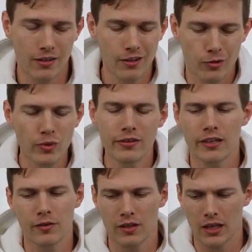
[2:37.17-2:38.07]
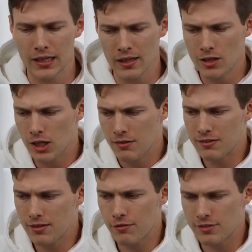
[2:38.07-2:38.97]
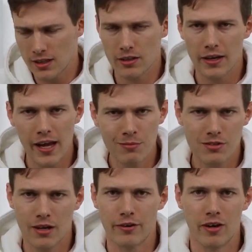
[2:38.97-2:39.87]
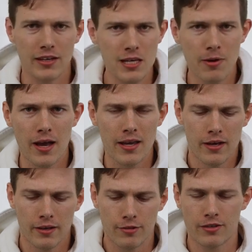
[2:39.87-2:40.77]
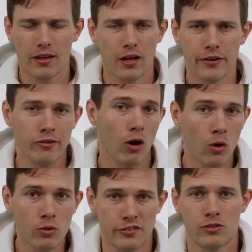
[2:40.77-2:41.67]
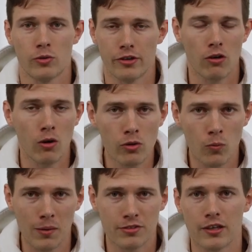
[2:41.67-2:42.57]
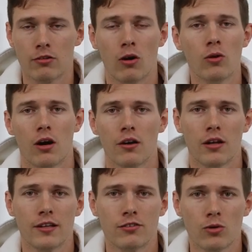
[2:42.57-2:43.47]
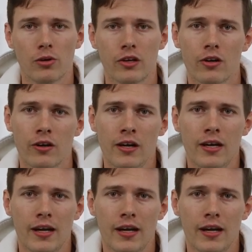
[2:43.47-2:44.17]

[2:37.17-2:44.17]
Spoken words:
And you can really think of it like, instead of selling on Amazon or on eBay, you're selling on your own store, your own website, your own online store here.